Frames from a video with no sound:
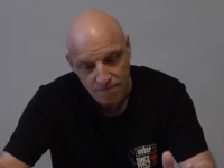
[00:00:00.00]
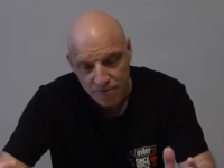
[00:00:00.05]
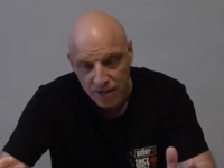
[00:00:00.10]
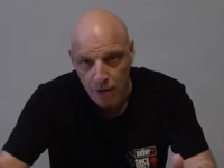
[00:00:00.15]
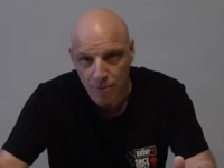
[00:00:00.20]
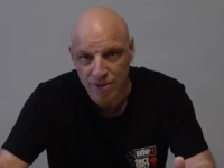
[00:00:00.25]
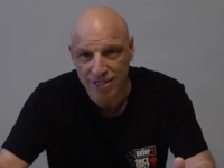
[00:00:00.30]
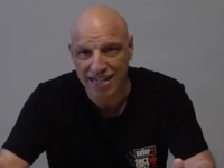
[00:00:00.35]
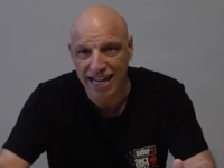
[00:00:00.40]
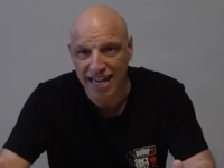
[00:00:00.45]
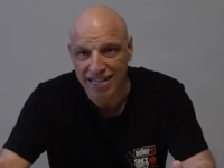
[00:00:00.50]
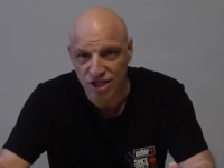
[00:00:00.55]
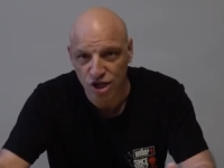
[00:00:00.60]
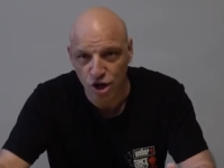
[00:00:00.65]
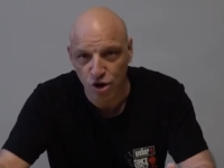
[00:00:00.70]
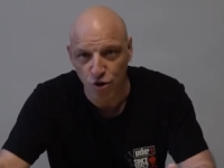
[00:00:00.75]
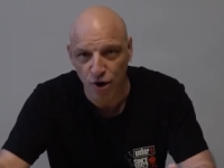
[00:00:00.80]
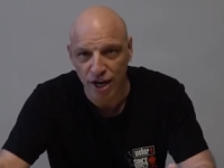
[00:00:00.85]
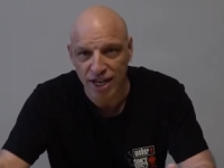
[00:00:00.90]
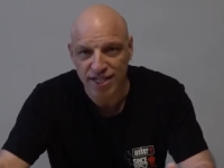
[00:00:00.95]
It was less
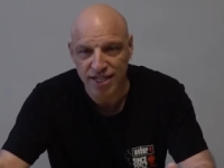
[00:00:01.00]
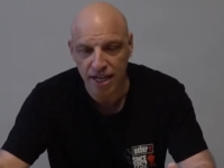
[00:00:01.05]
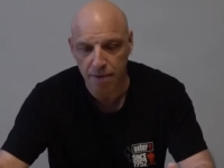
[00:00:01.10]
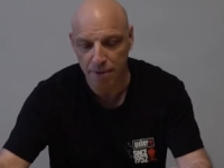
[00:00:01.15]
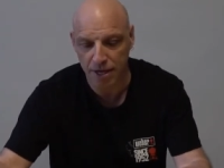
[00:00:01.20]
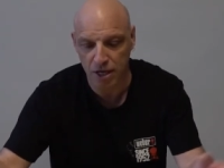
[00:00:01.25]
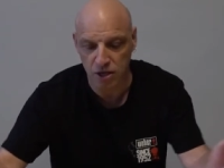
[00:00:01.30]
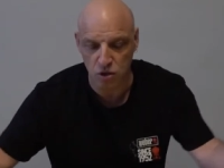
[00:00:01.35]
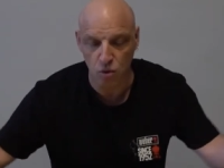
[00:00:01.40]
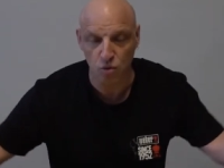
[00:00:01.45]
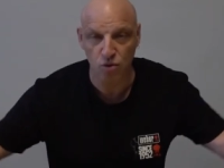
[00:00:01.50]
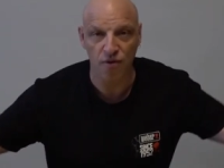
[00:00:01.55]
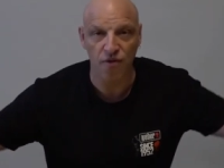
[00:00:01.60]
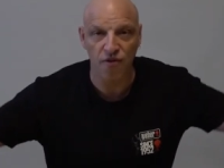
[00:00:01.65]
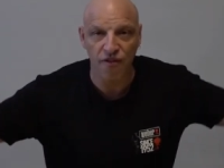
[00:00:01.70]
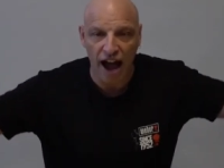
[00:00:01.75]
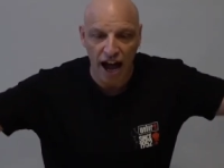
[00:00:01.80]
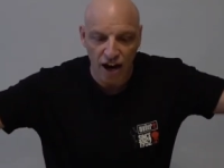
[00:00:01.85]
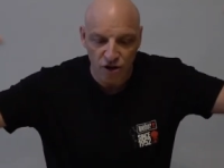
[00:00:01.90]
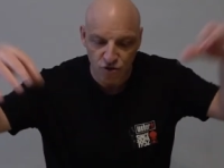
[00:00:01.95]
greasy because all the
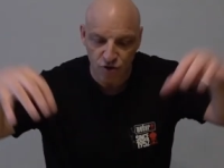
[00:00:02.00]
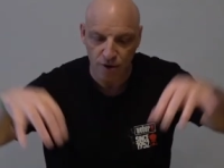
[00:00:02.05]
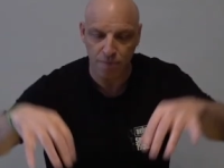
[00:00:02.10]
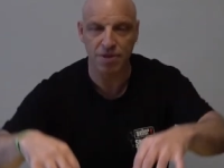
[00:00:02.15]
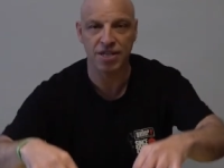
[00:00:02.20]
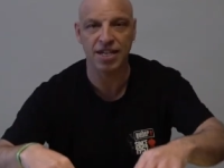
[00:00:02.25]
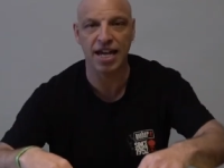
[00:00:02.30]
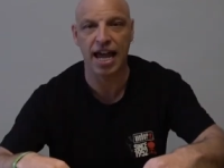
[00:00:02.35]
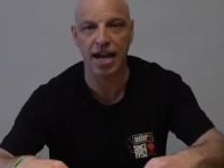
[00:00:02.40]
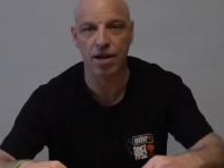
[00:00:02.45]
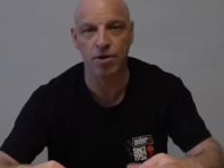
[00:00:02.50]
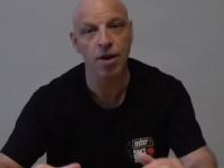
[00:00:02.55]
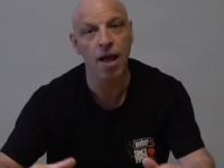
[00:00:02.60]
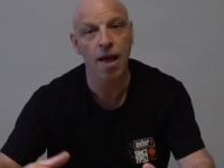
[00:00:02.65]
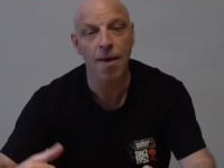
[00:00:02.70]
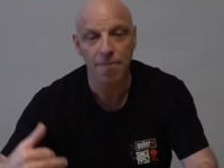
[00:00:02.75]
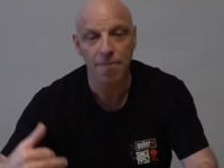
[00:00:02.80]
fat dripped down